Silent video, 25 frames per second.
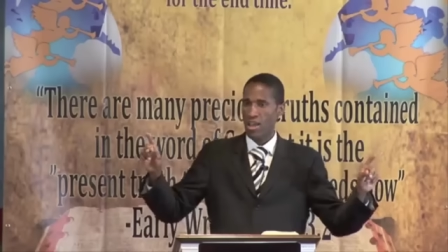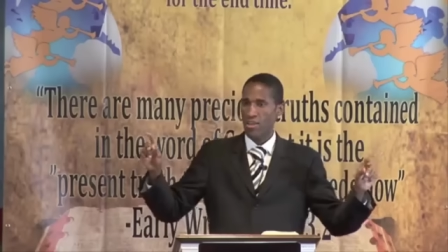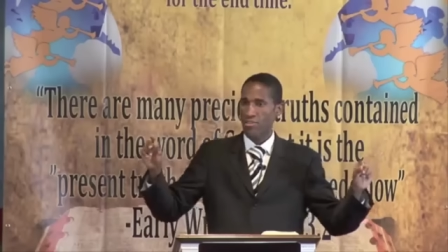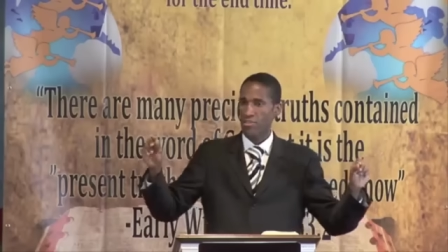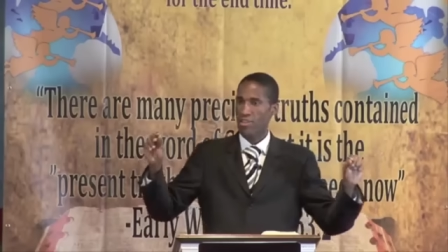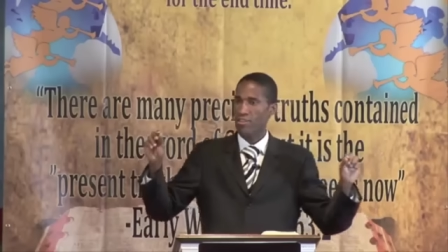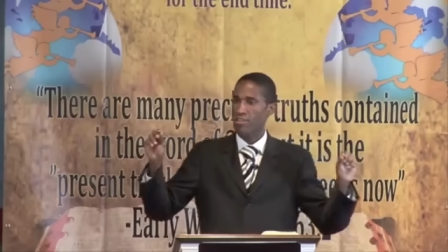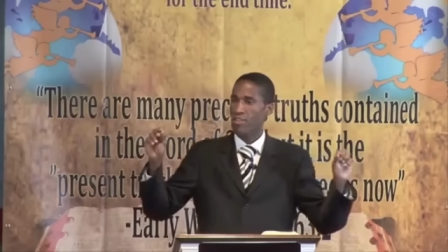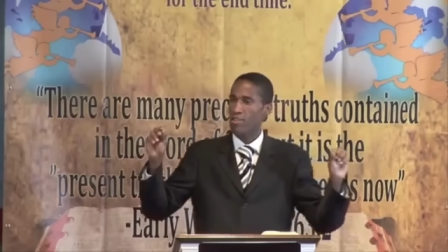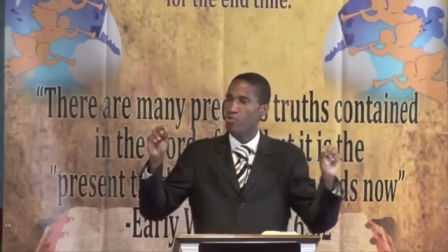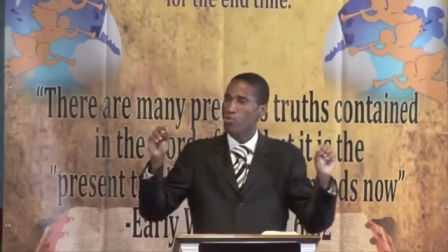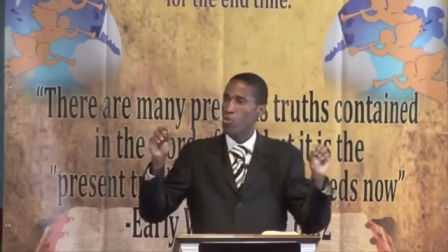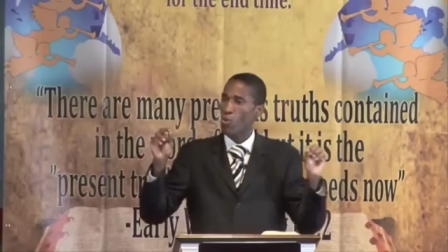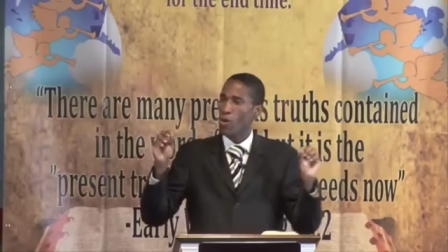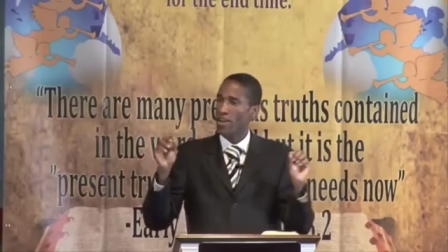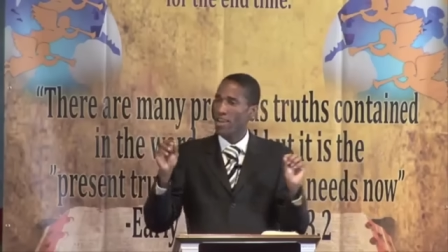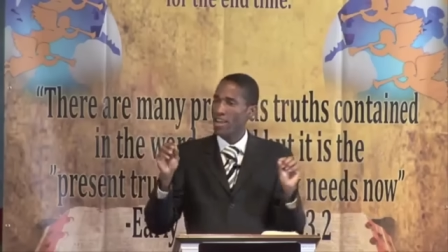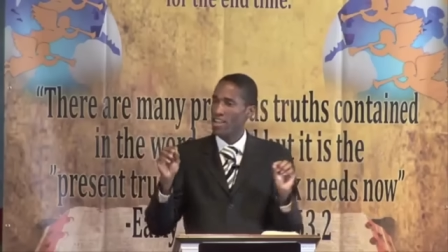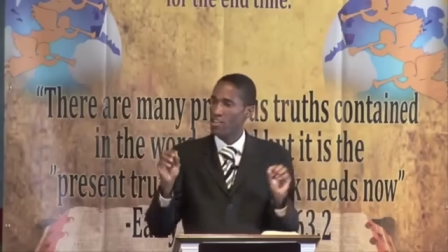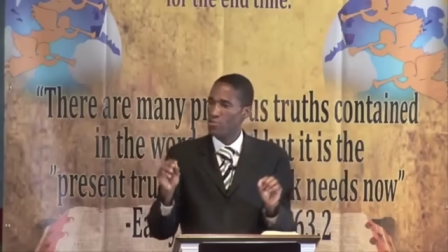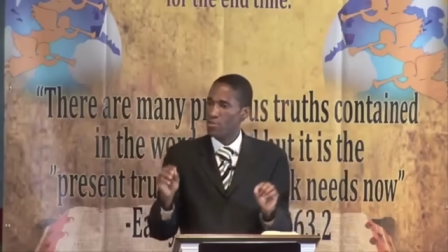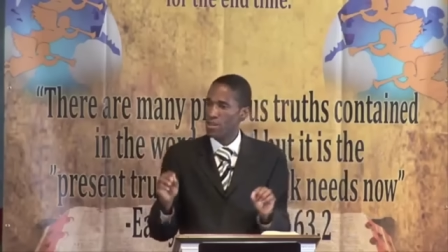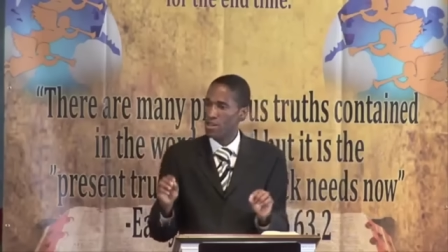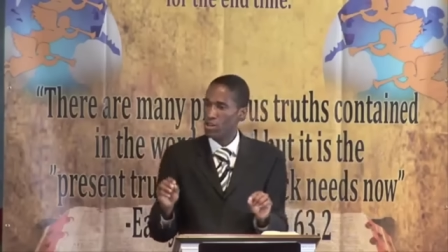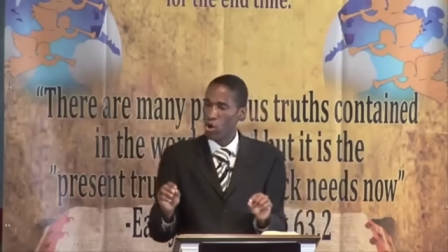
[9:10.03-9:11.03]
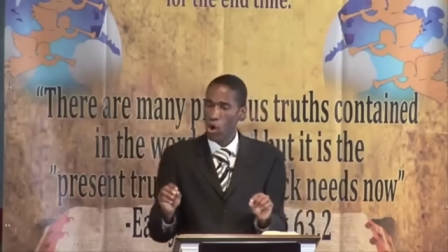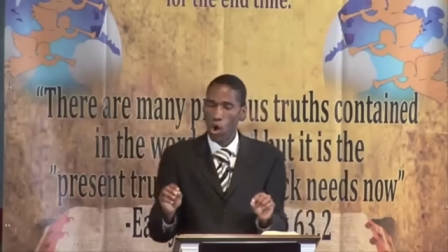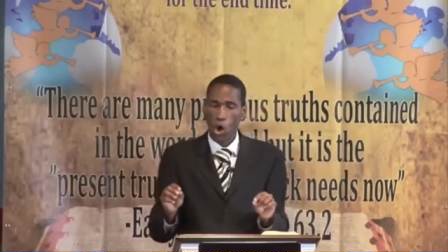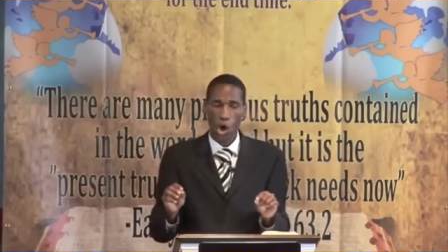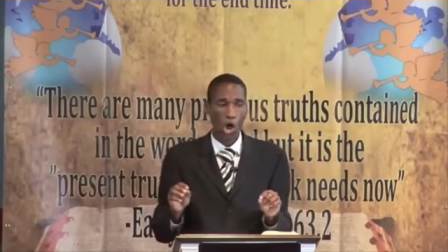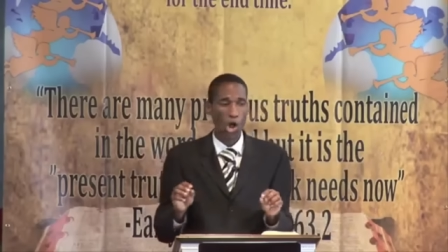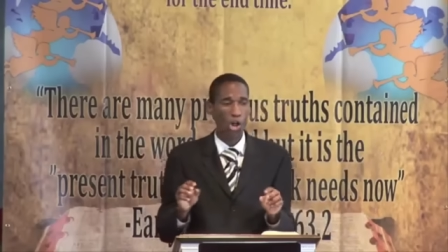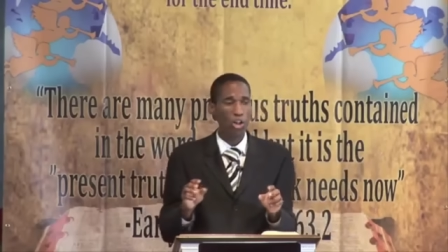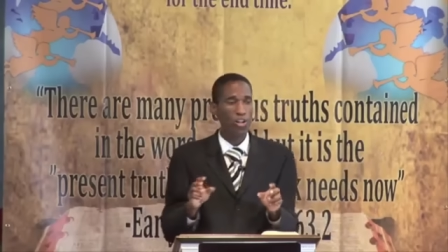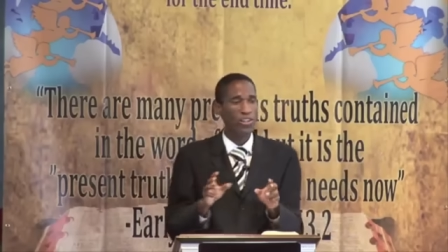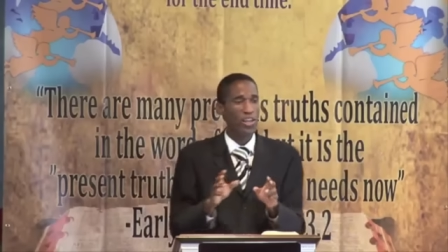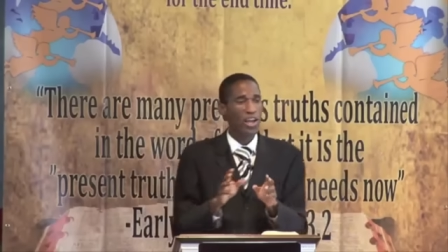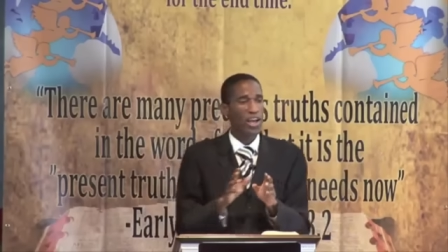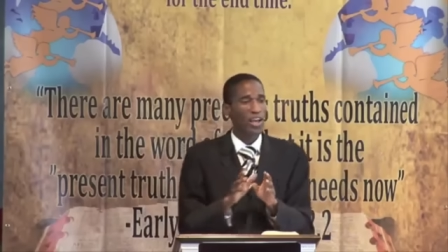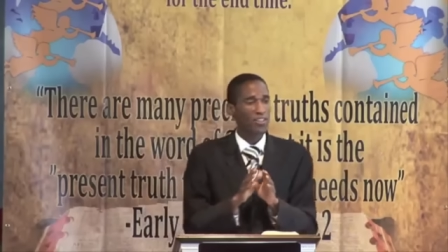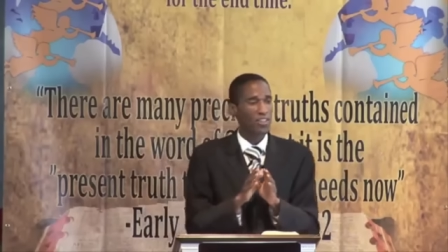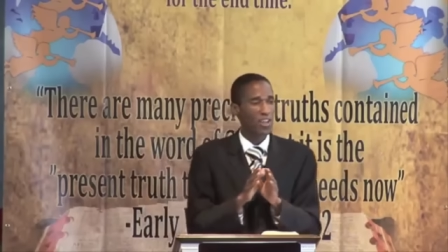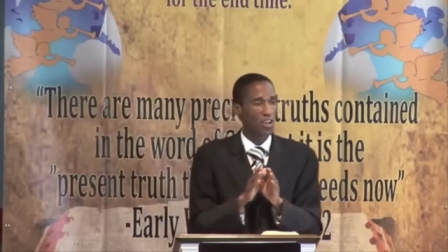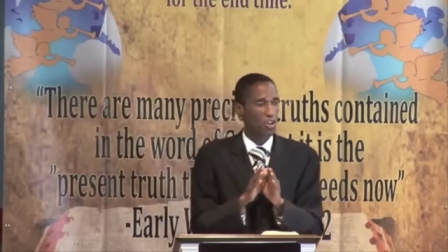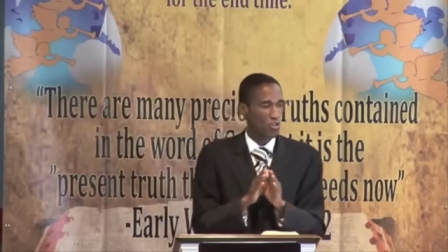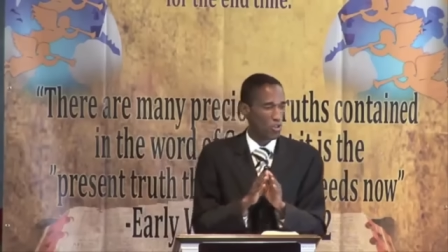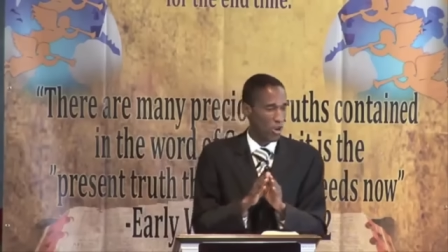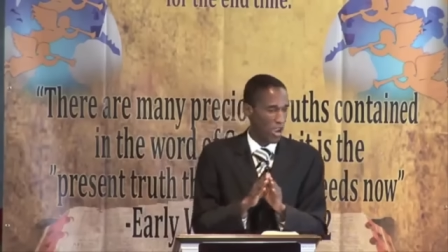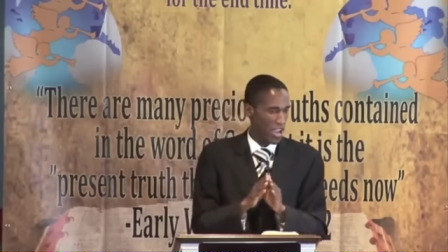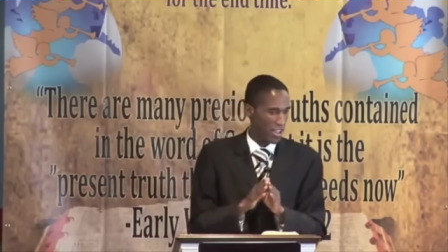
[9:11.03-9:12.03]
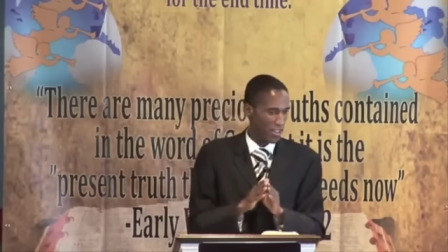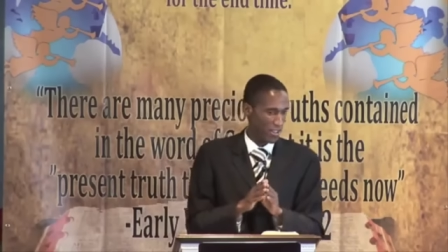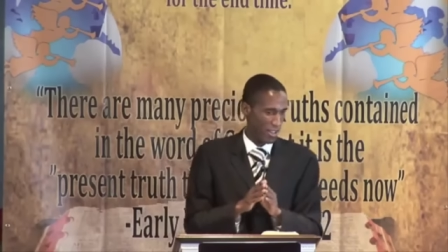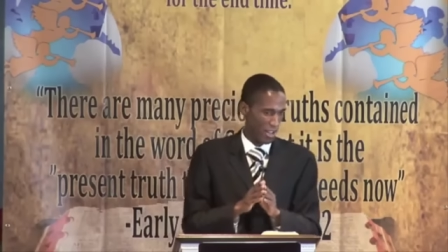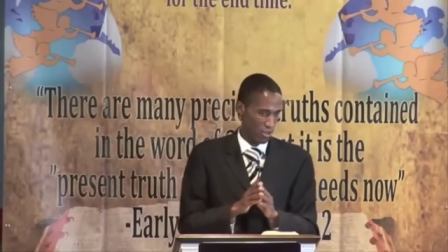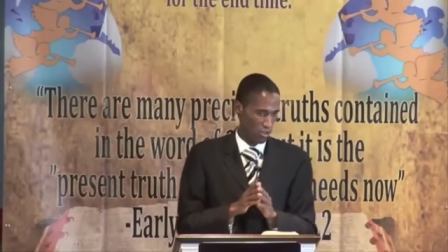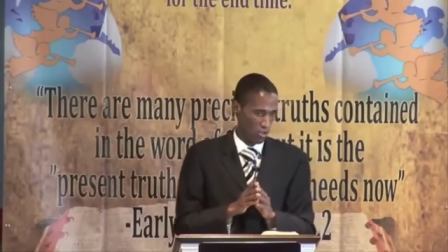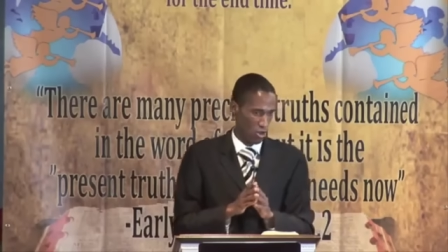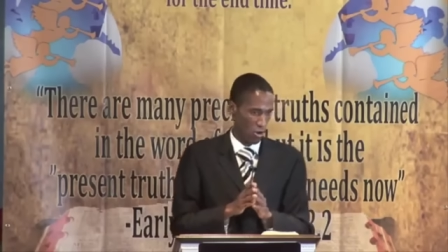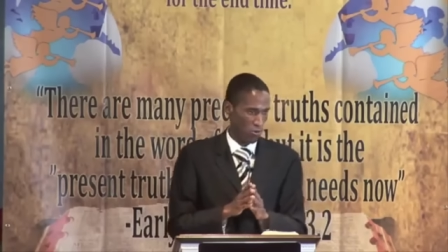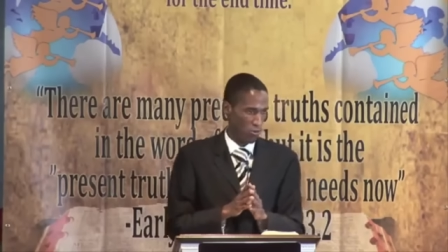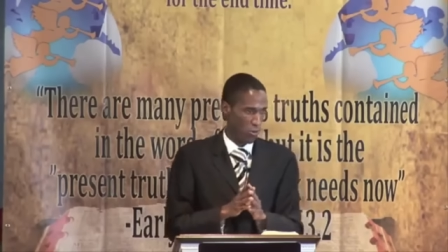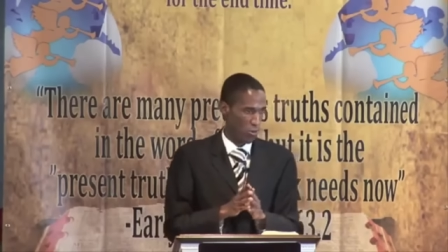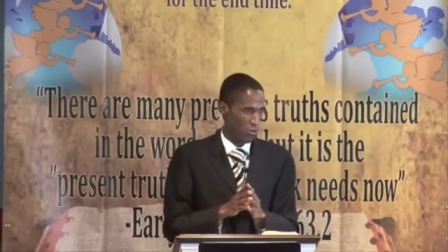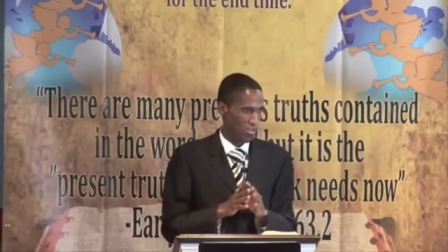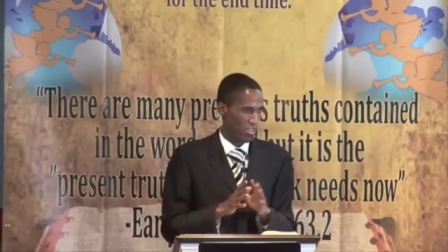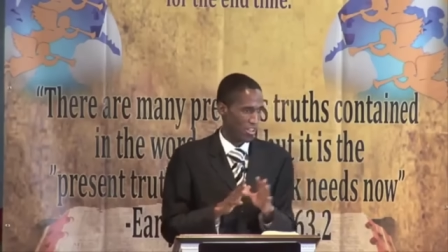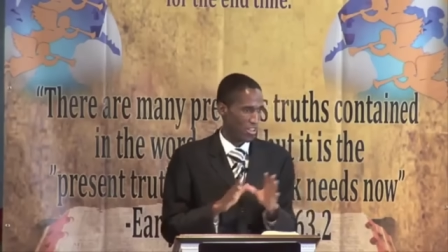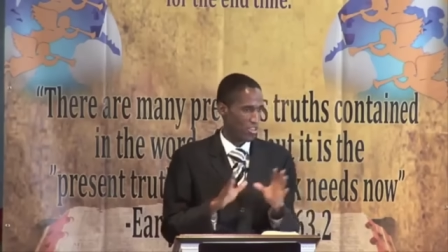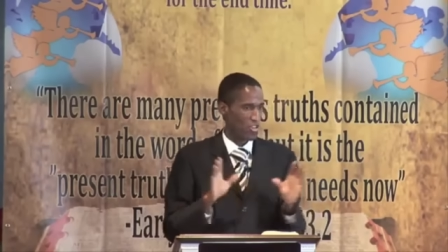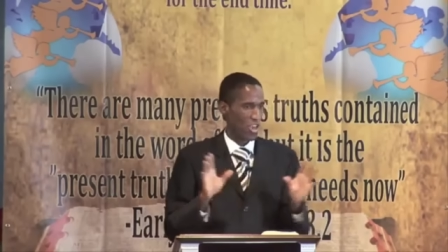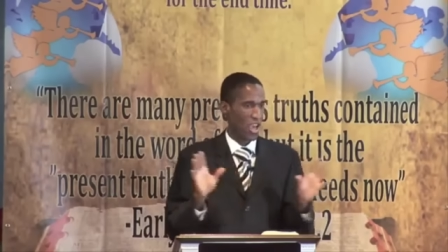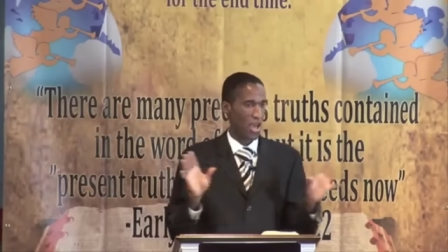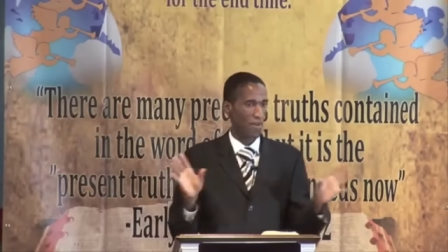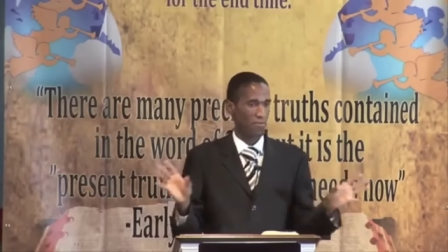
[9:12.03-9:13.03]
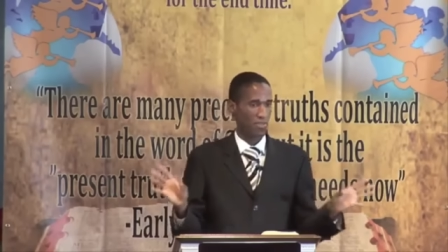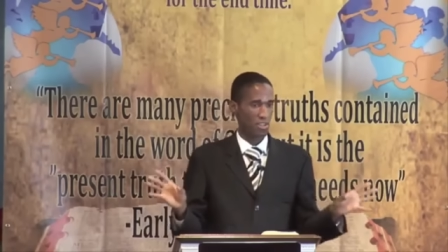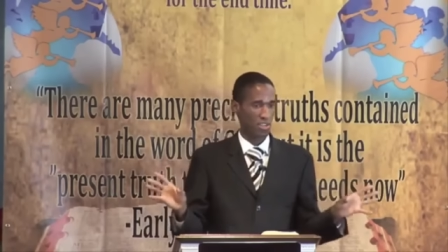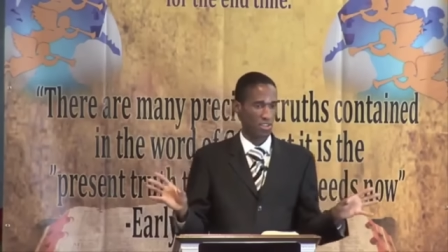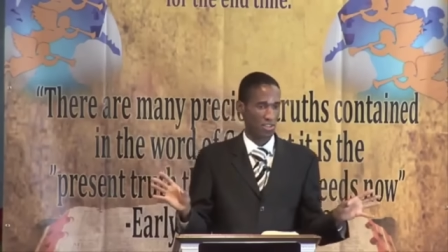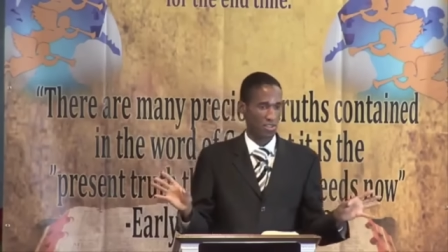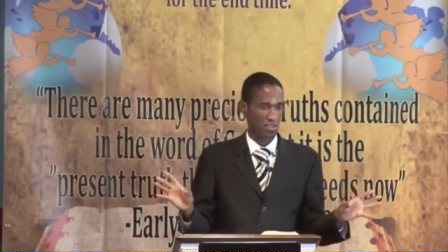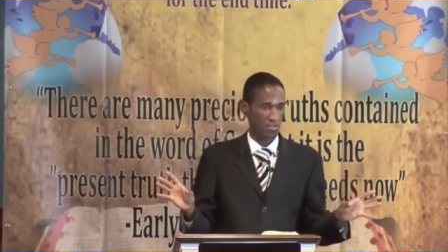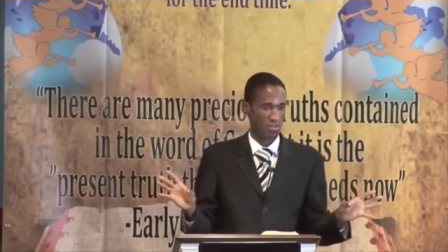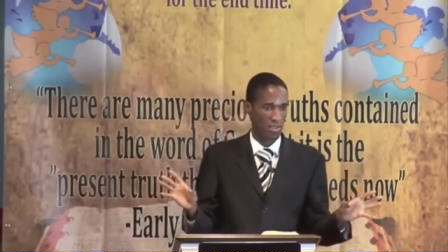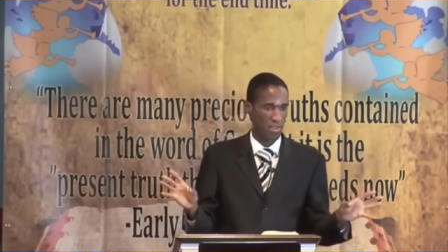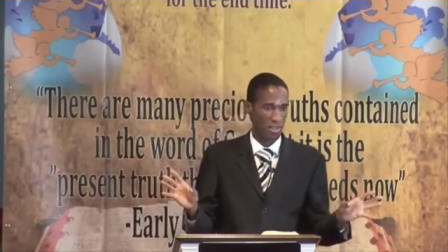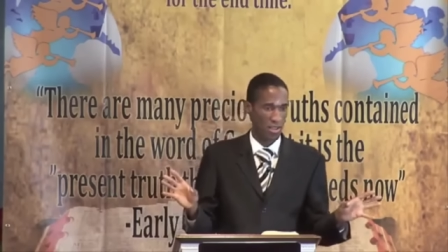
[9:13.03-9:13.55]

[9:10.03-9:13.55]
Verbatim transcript: This is what has been called the Great Controversy chapter.